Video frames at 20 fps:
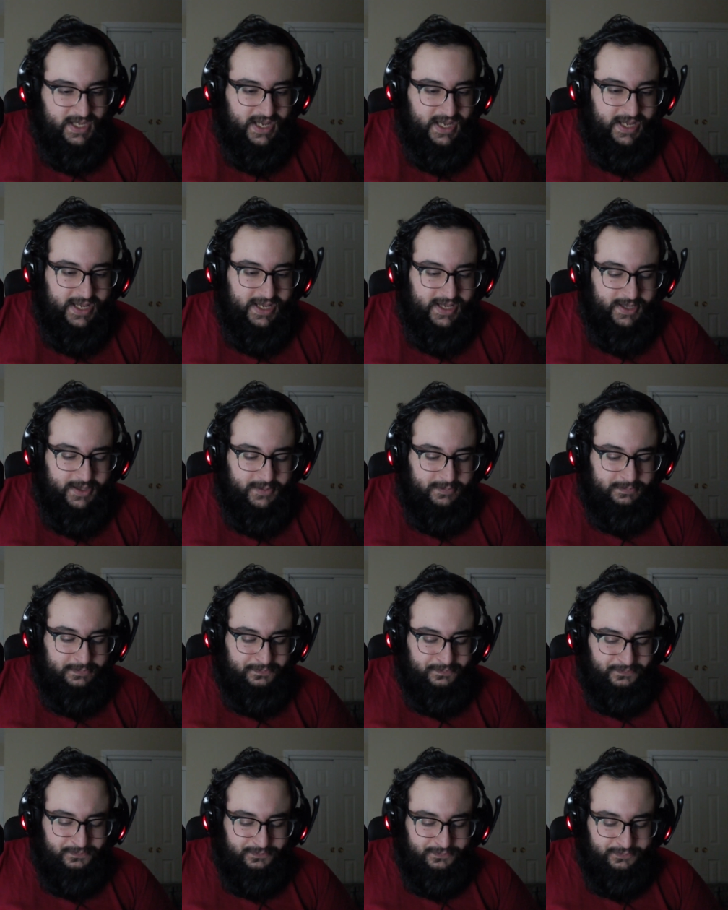
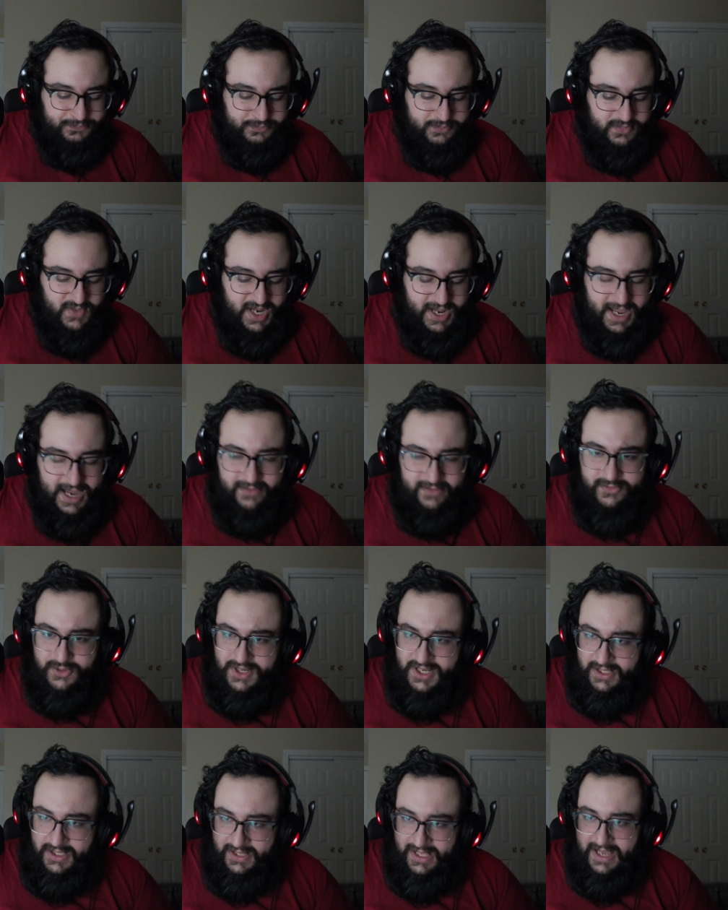Um, after
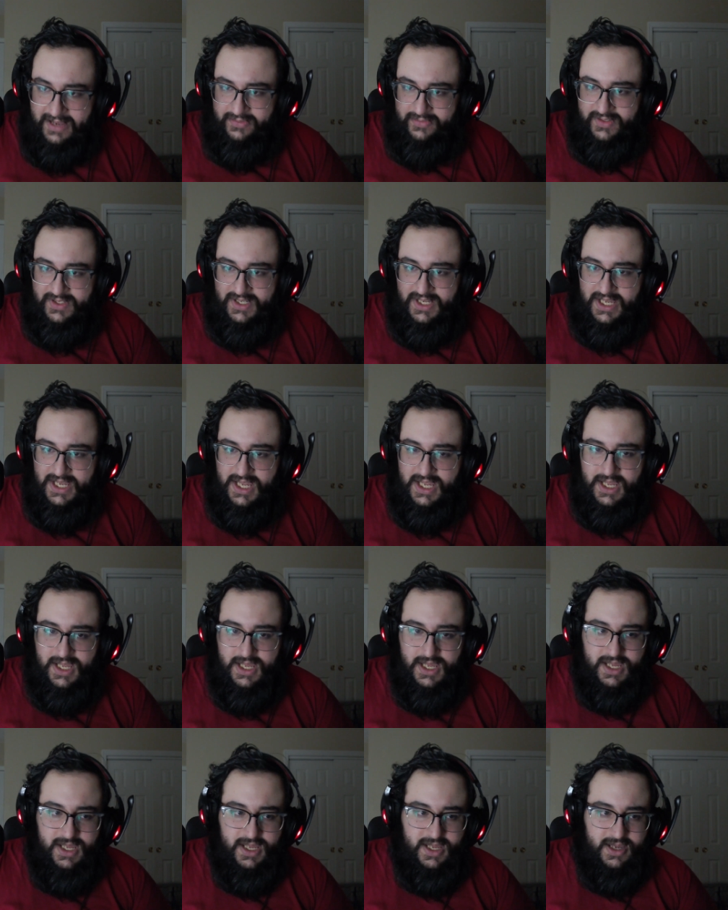he left,
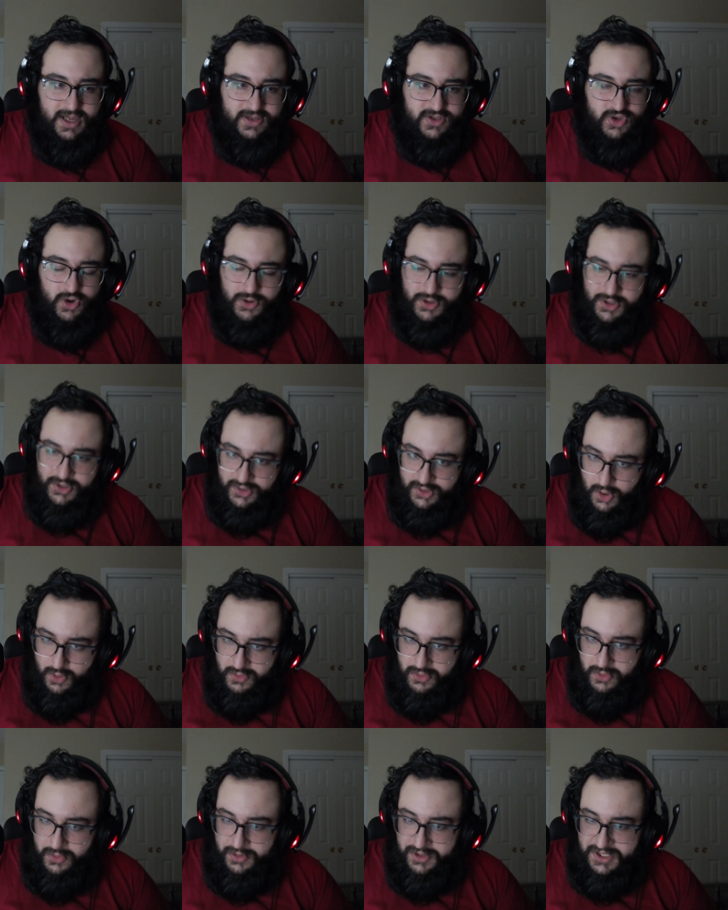he started his
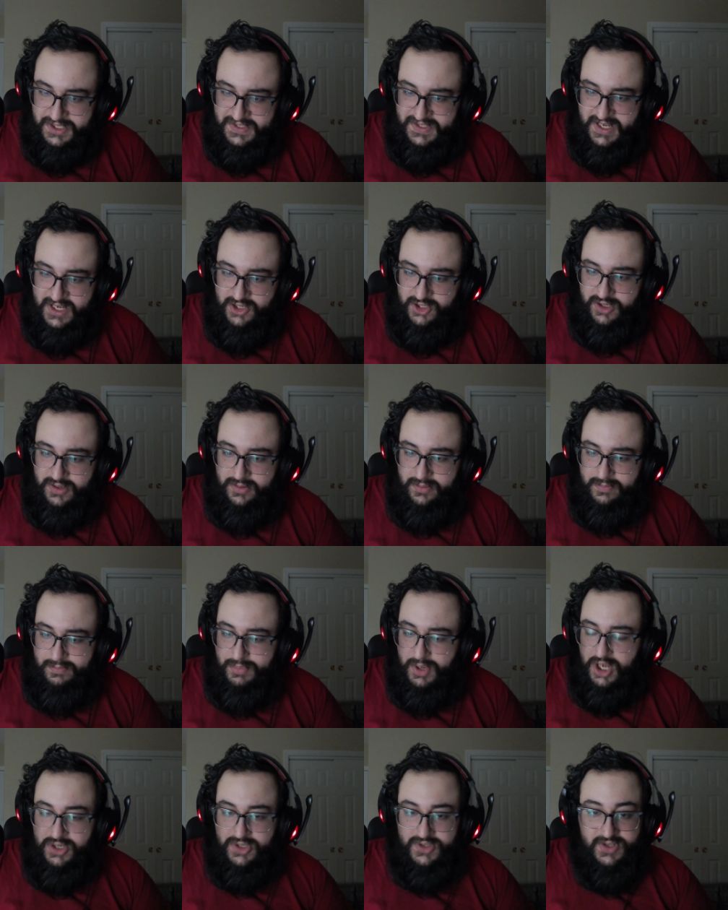own organization,
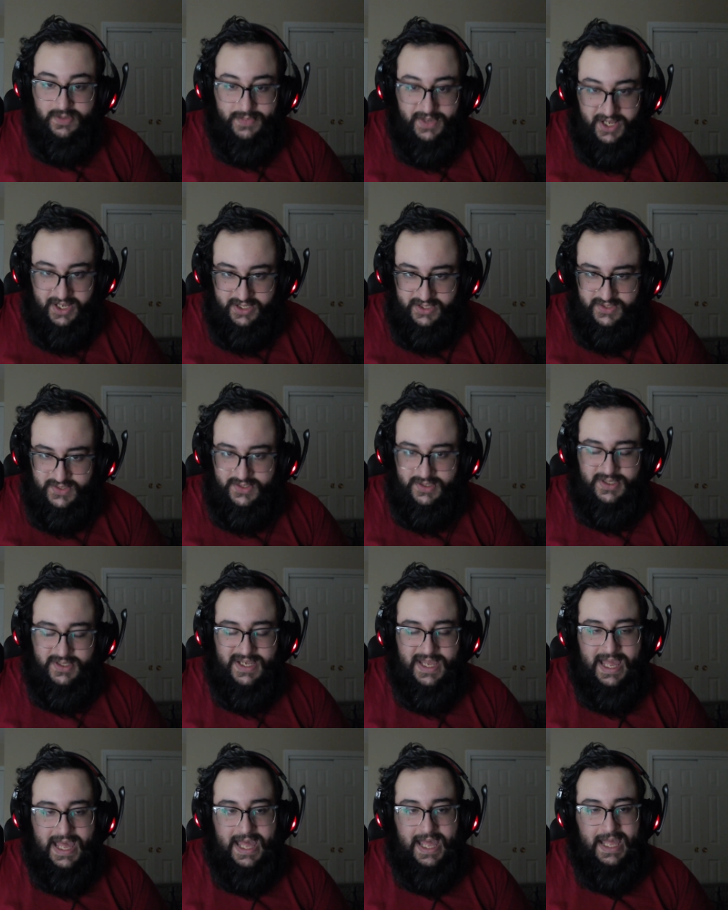Box to Box,
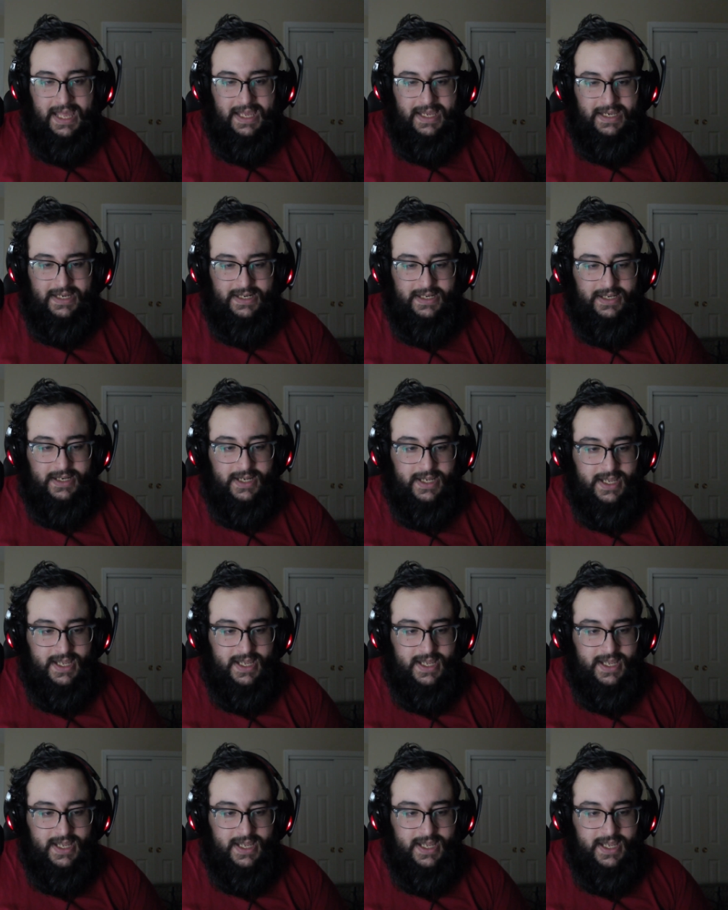and